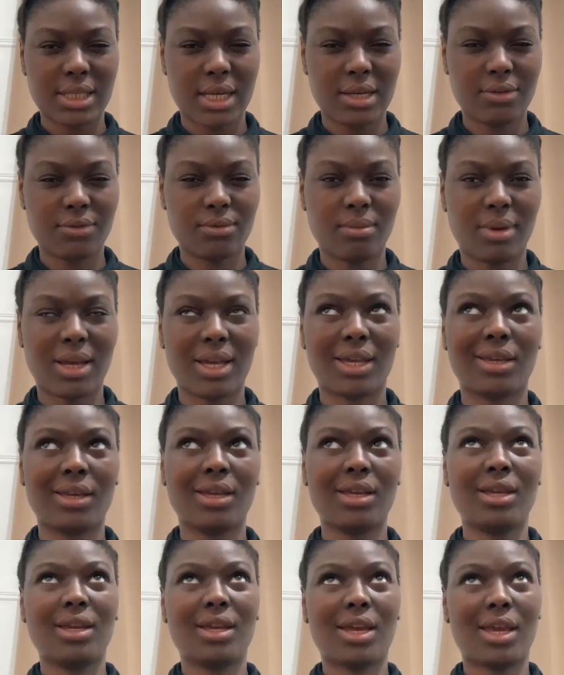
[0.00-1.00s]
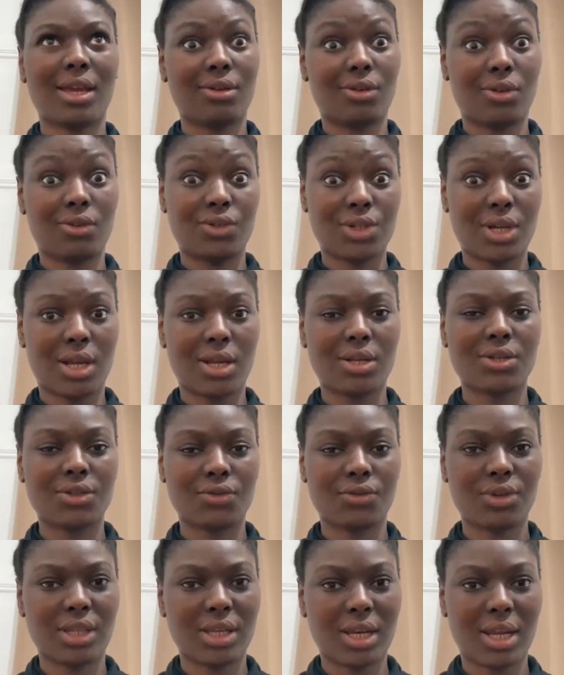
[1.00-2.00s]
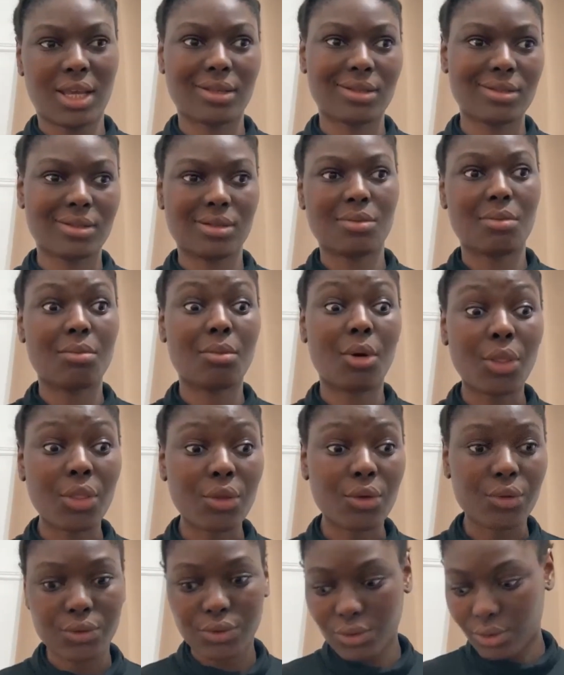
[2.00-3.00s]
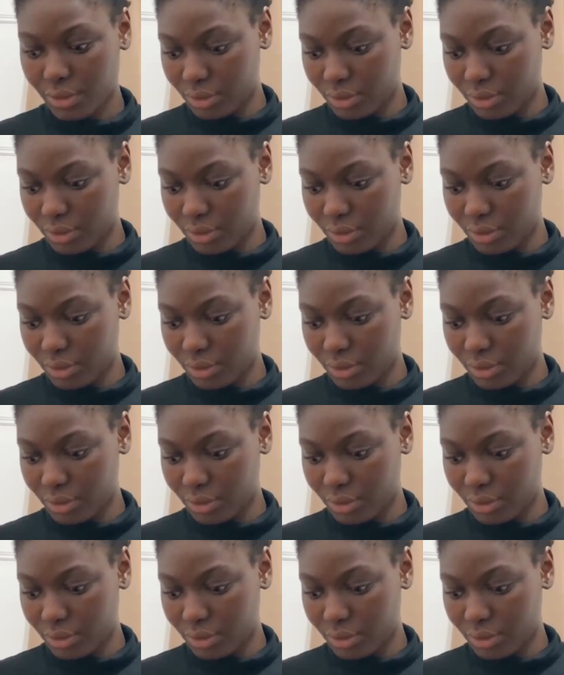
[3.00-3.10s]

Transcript: yeah. So now I